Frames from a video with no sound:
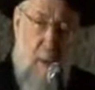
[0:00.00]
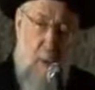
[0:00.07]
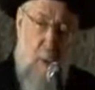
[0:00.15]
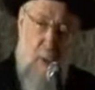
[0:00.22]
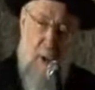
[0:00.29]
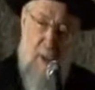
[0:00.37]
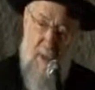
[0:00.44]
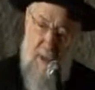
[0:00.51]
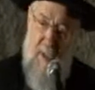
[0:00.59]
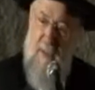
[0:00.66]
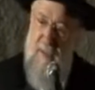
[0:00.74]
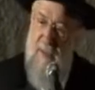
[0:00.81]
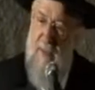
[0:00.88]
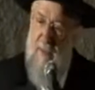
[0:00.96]
you can
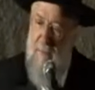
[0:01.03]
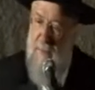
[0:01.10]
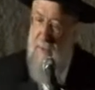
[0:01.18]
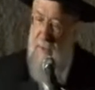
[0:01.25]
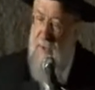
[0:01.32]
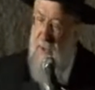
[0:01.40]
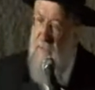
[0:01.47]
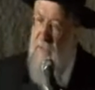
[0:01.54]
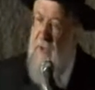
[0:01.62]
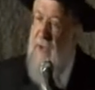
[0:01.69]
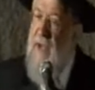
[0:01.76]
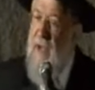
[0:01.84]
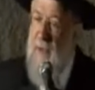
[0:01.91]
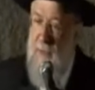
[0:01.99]
see them
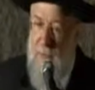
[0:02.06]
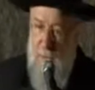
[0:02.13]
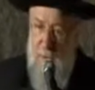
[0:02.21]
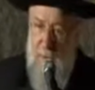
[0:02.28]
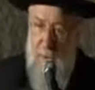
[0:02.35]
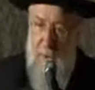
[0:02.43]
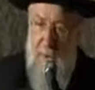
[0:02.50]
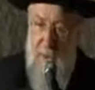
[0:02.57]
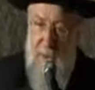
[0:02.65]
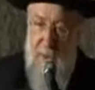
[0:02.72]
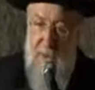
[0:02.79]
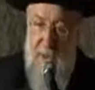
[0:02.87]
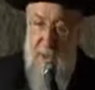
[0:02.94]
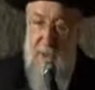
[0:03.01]
even now.
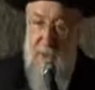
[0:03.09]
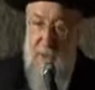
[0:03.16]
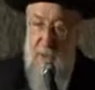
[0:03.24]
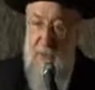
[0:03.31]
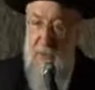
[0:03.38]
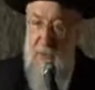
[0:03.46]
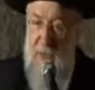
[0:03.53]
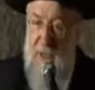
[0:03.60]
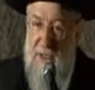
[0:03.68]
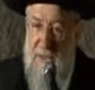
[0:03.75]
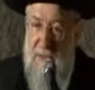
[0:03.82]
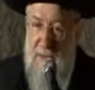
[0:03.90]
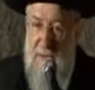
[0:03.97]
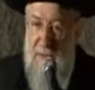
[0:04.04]
63
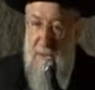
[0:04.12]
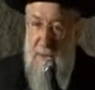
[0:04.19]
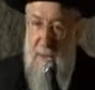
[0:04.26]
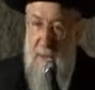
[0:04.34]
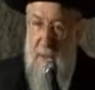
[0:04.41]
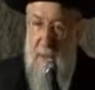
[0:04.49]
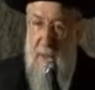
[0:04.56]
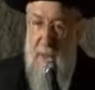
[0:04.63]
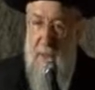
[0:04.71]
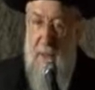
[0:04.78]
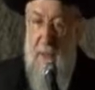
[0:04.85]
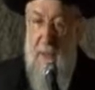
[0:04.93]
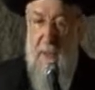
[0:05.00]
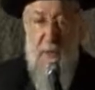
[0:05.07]
years later,
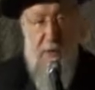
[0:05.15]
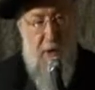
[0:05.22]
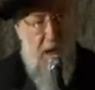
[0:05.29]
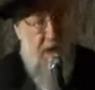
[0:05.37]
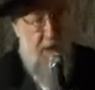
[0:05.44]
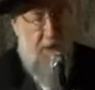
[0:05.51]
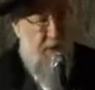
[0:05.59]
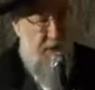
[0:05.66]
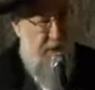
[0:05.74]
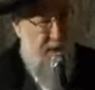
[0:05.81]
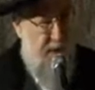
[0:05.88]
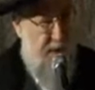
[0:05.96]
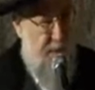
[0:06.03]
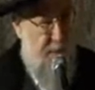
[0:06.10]
they are not the
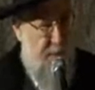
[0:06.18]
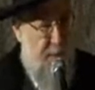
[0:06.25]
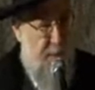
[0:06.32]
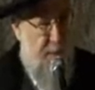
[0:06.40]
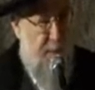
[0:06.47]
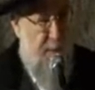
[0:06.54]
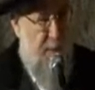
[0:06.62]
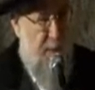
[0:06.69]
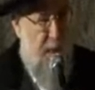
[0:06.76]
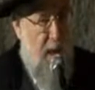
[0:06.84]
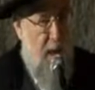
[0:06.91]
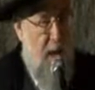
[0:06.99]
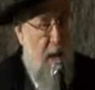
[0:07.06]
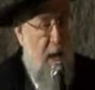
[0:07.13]
same.
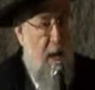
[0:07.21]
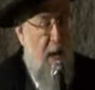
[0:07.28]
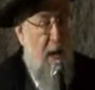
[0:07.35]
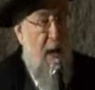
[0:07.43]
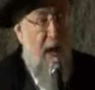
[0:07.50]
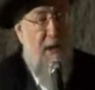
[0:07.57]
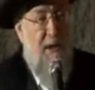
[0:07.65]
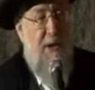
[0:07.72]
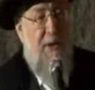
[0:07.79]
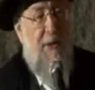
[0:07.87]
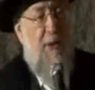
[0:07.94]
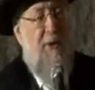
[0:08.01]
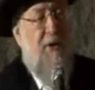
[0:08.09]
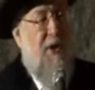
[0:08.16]
It's
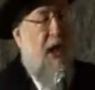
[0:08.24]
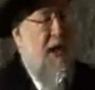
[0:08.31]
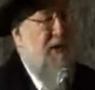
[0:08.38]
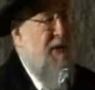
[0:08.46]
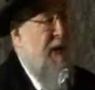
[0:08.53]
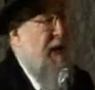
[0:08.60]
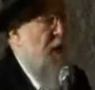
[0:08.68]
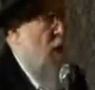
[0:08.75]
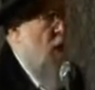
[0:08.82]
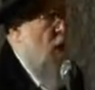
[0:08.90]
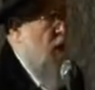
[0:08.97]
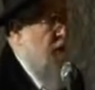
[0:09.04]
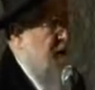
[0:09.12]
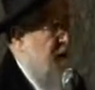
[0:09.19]
not just an
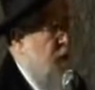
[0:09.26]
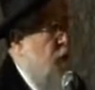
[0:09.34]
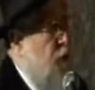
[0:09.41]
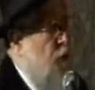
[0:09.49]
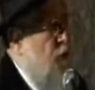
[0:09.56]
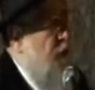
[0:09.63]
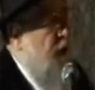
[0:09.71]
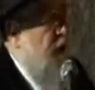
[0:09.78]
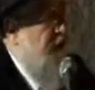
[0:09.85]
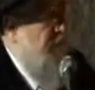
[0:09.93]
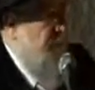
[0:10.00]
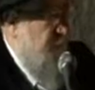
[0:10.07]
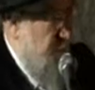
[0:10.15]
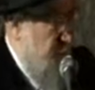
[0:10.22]
order, do not
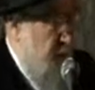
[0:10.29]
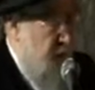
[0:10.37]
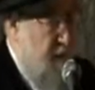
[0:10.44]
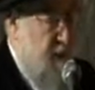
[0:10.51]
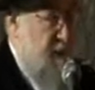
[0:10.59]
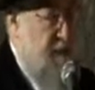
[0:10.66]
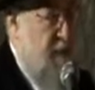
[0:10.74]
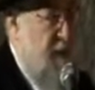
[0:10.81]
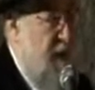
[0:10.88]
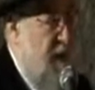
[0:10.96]
forget.